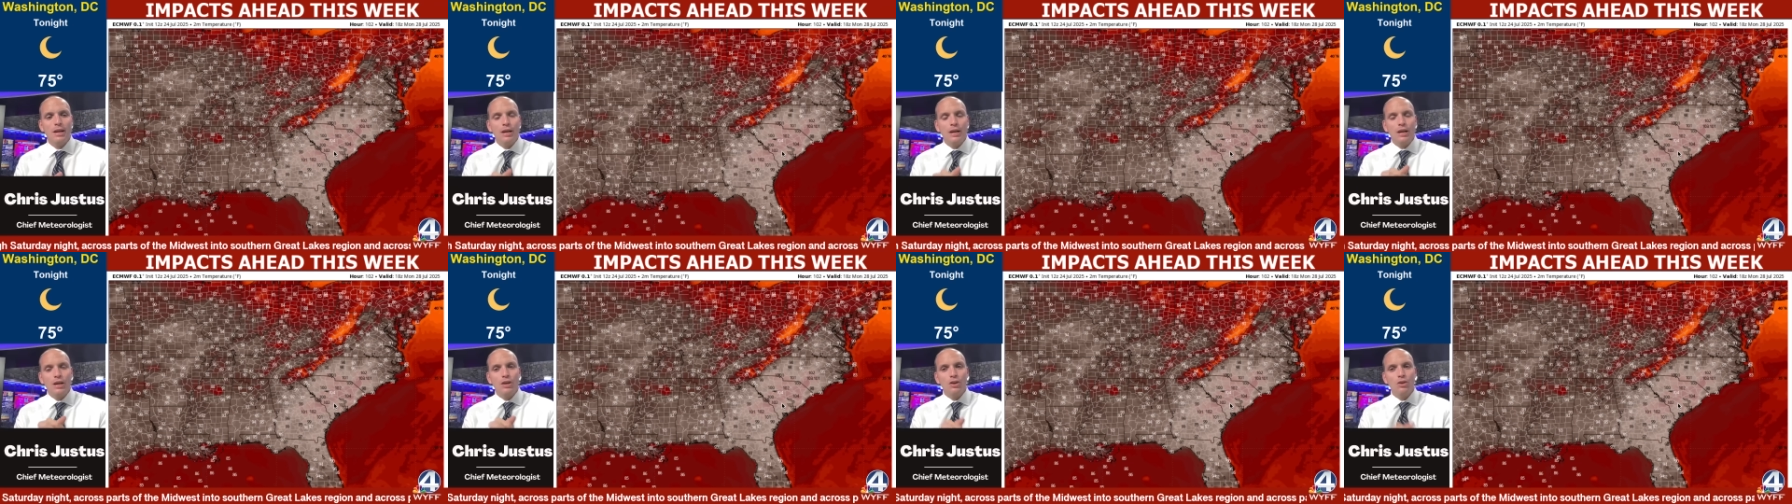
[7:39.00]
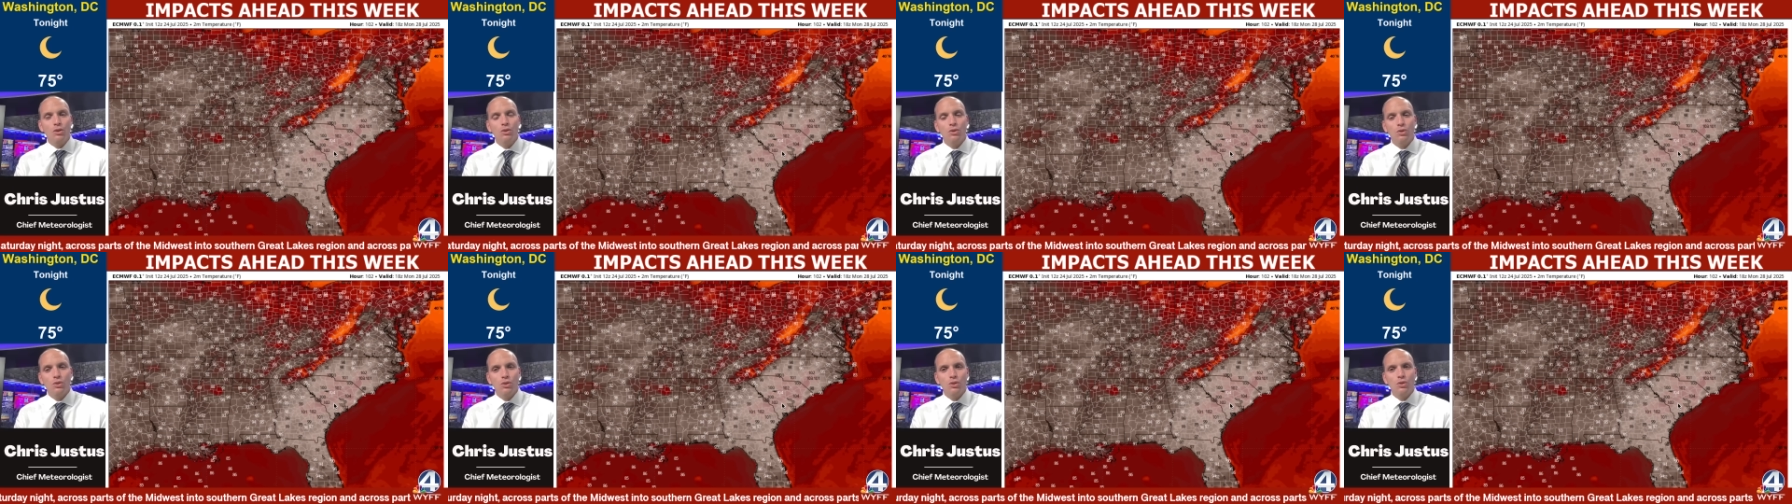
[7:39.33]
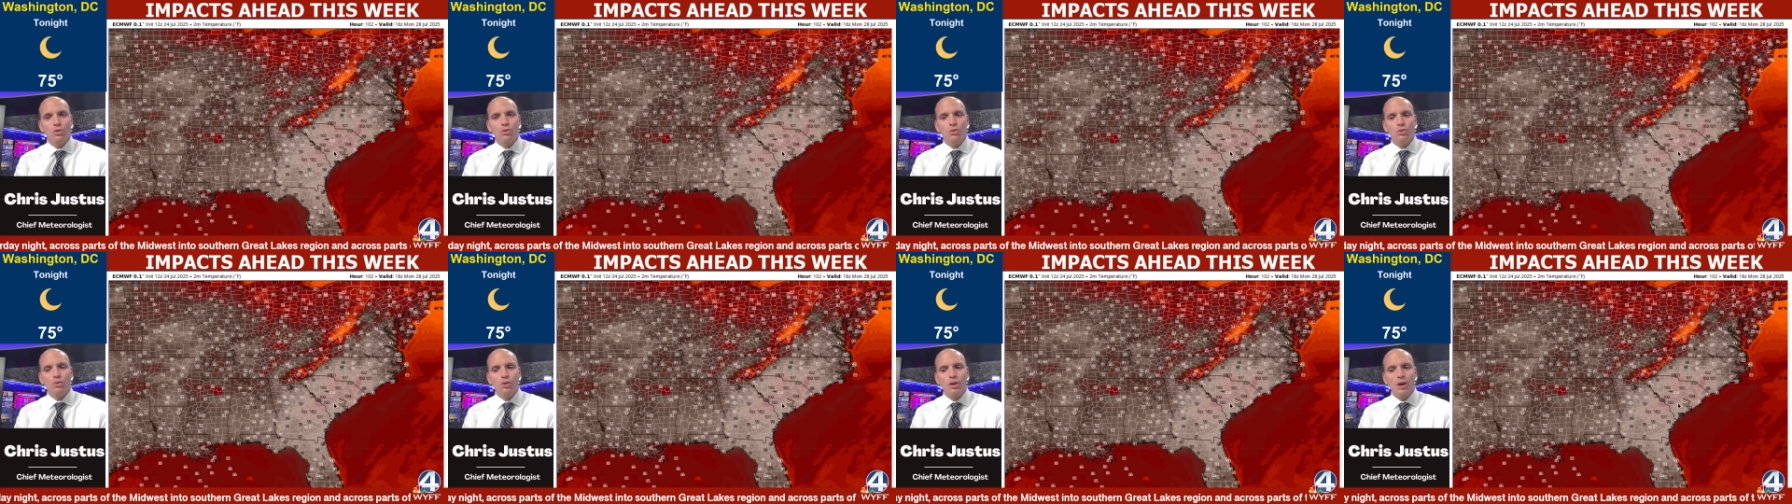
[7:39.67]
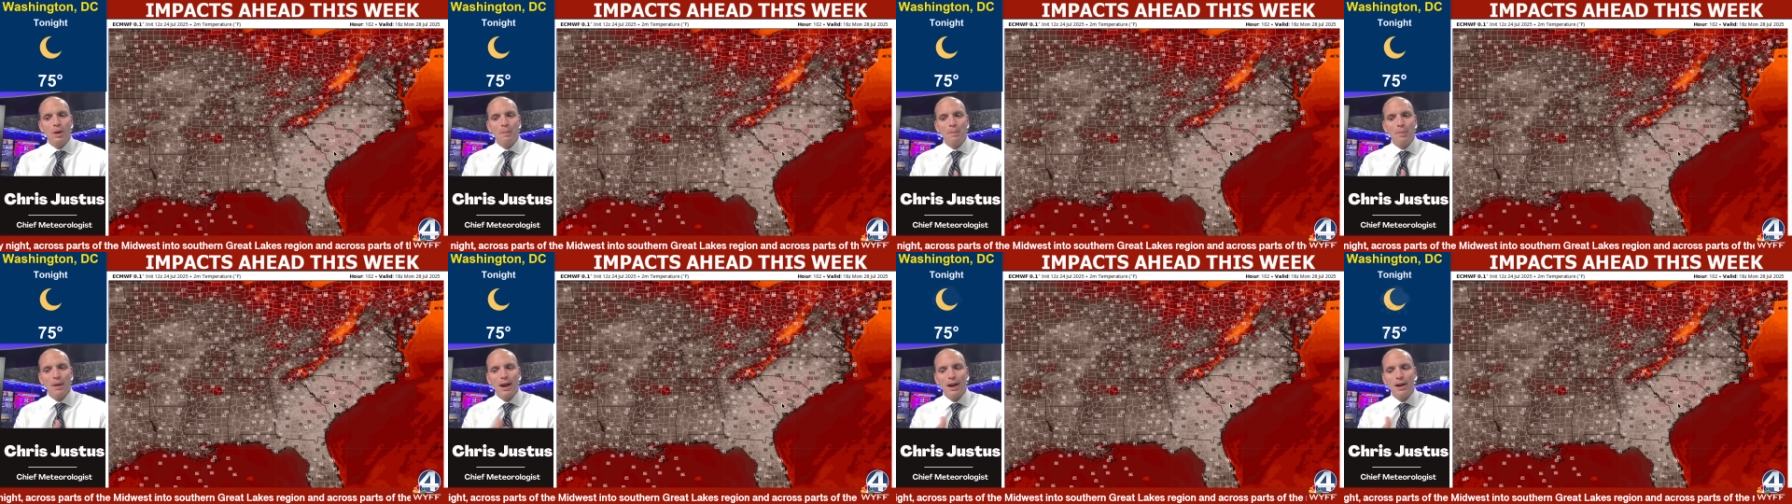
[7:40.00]
You you
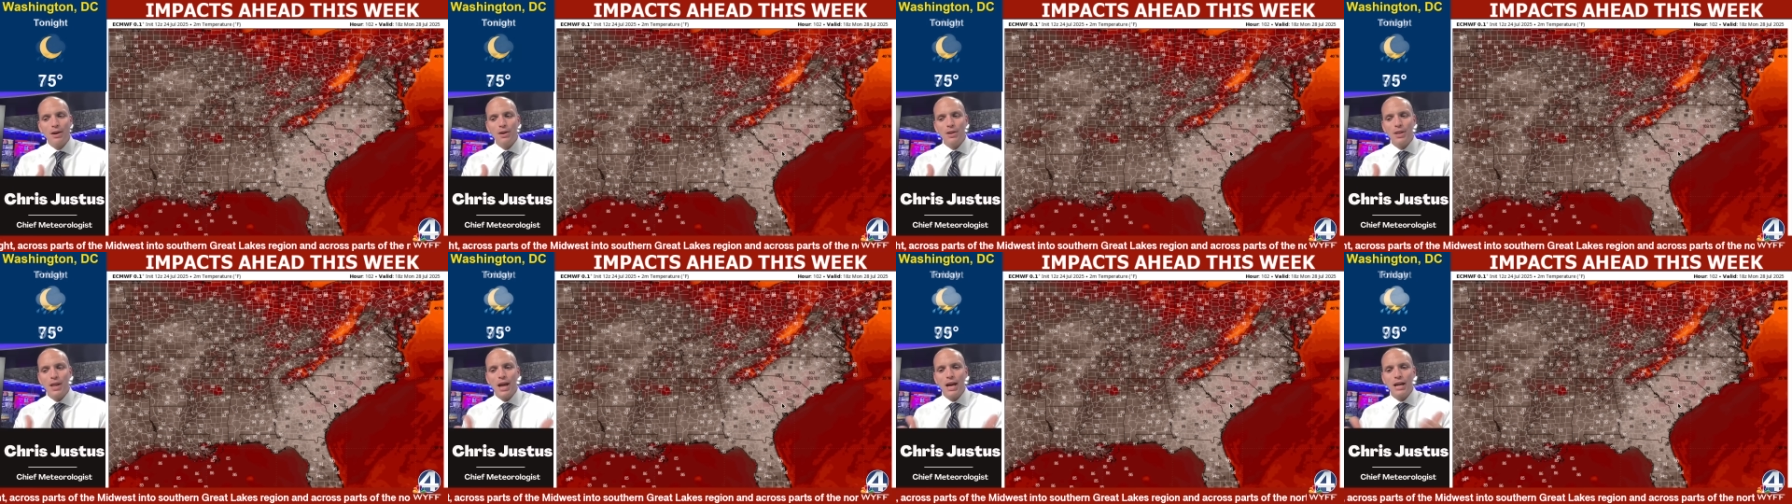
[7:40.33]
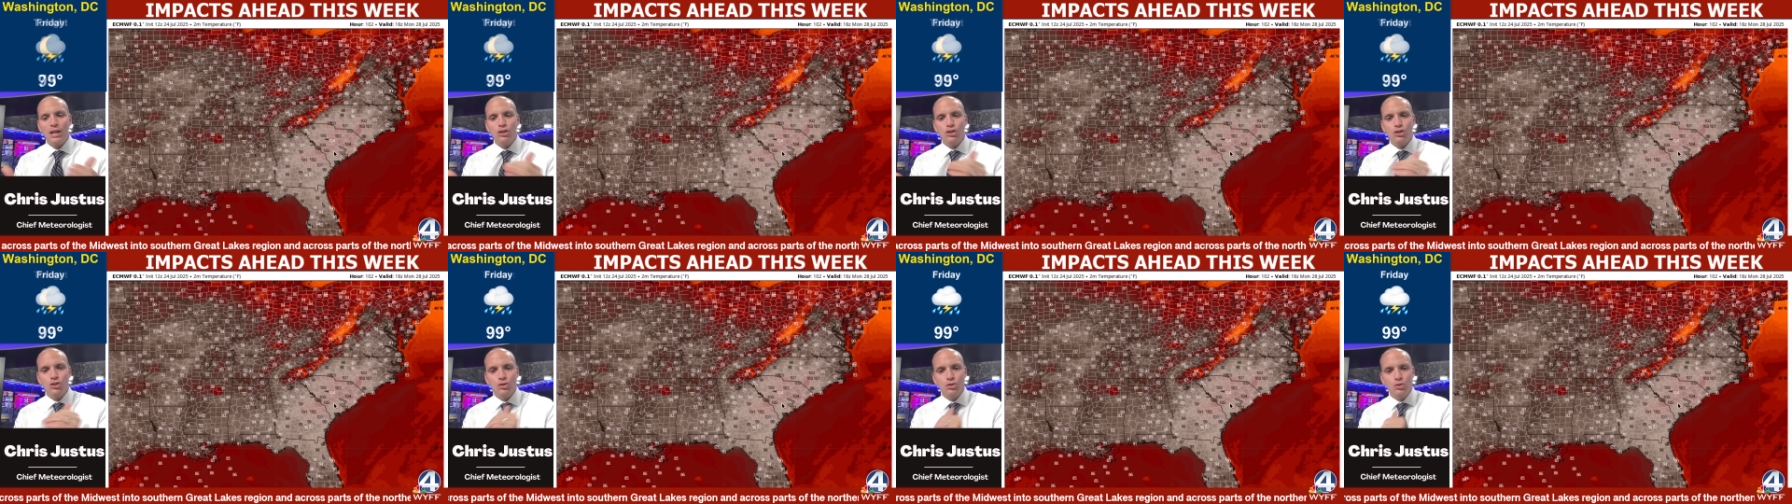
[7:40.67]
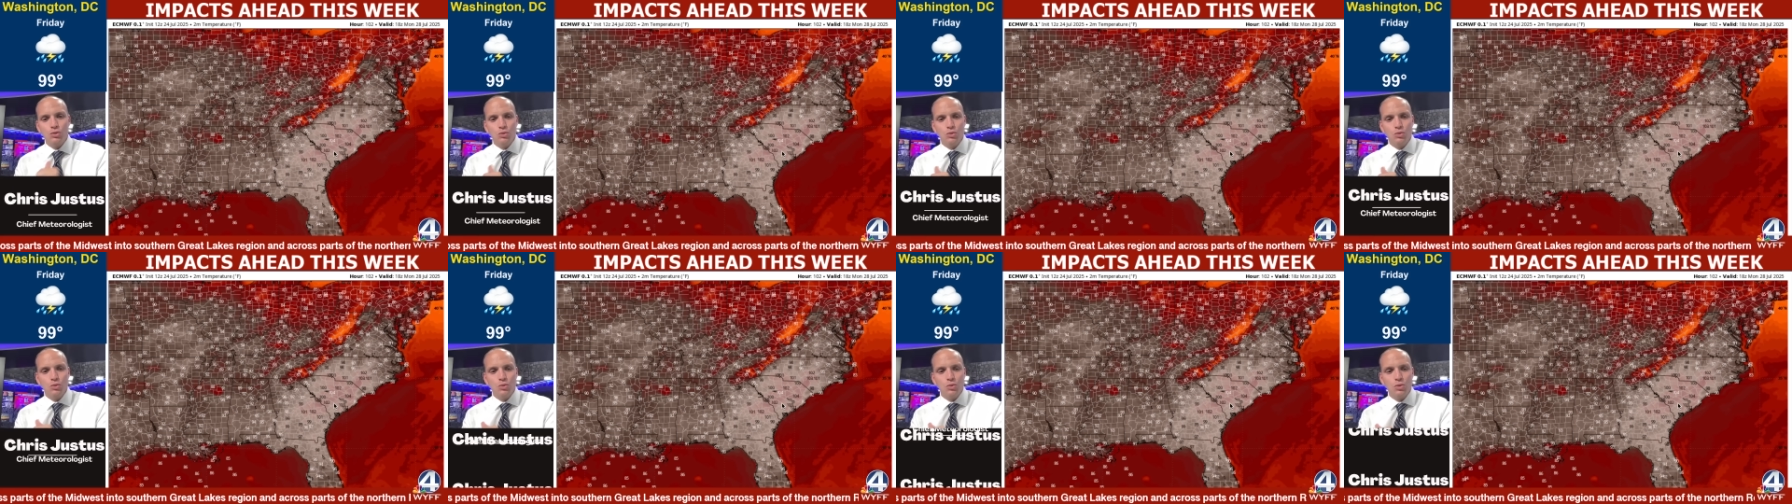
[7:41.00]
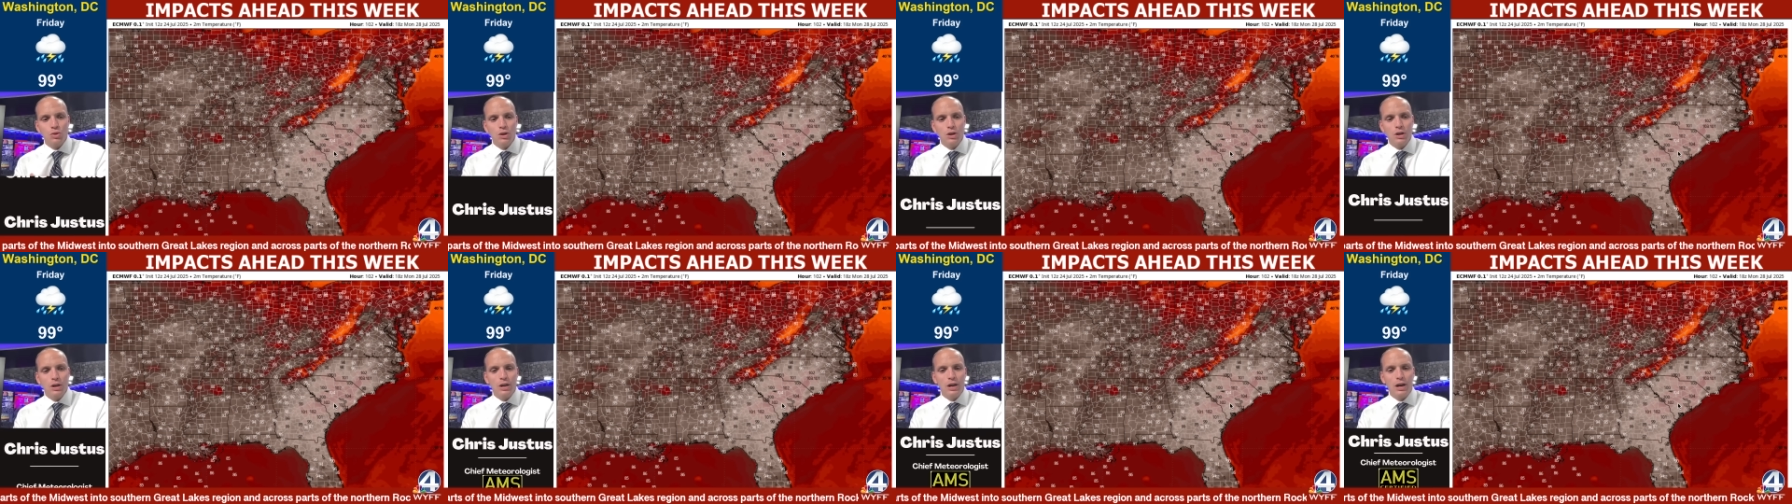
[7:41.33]
compare that to
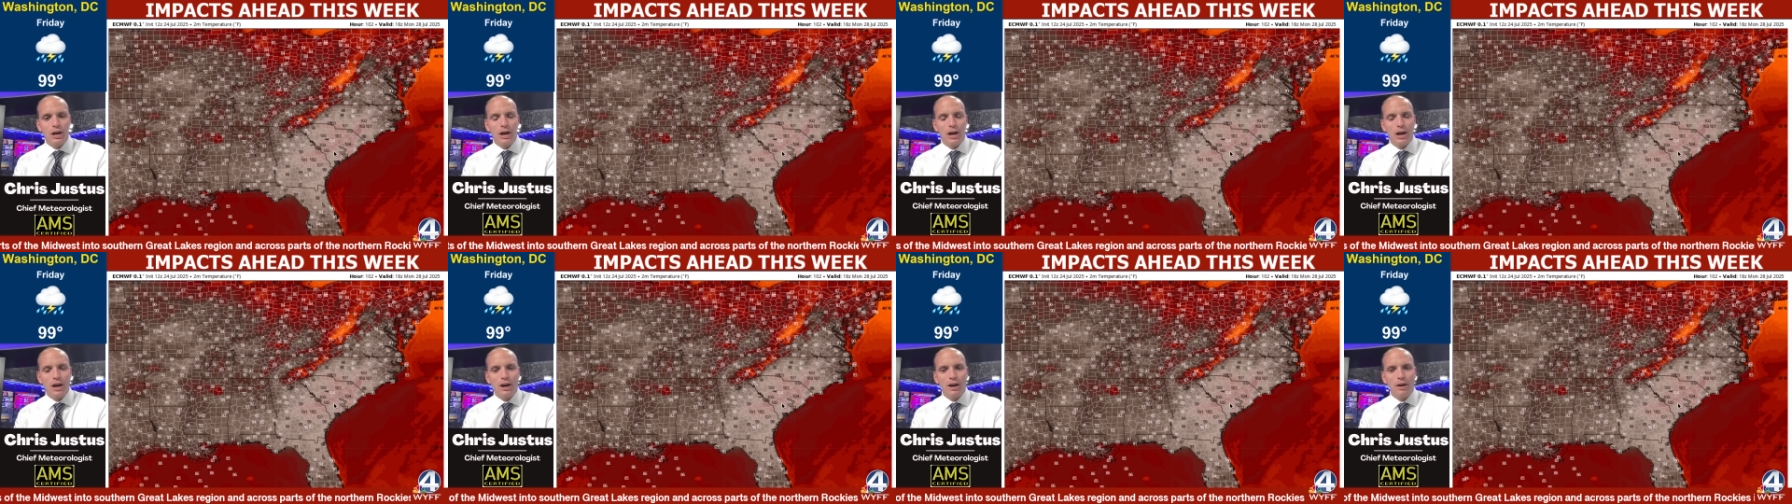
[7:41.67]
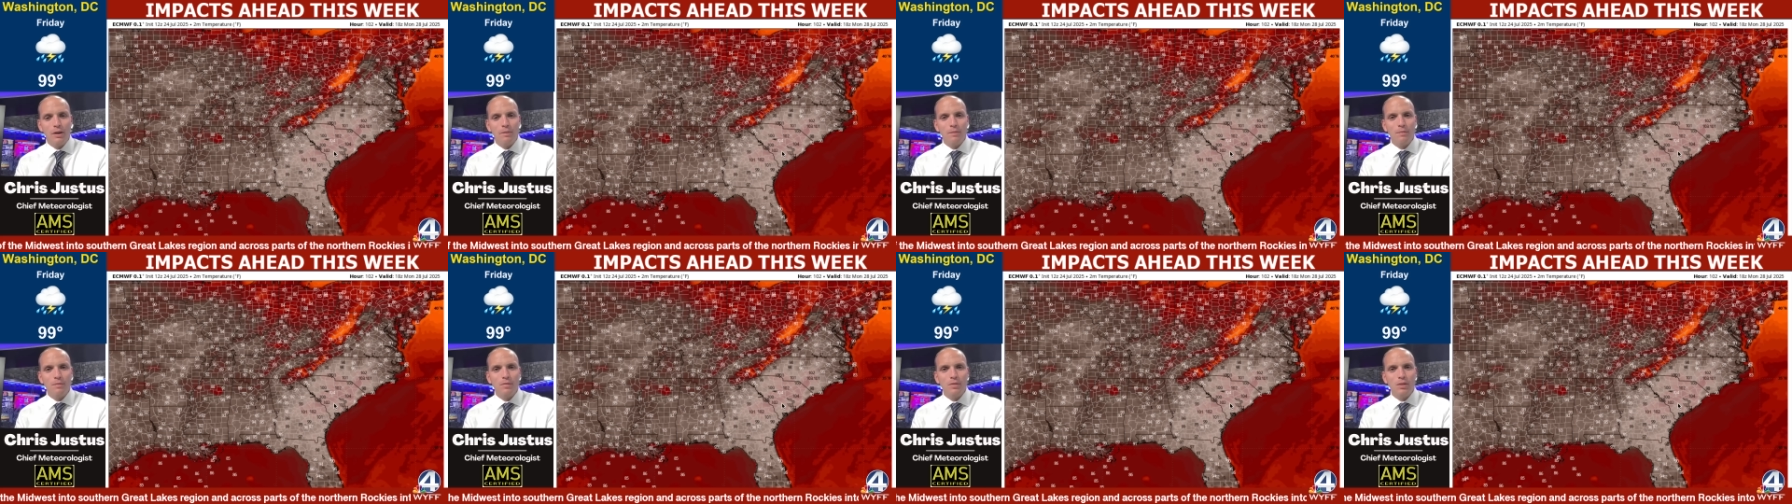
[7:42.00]
uh,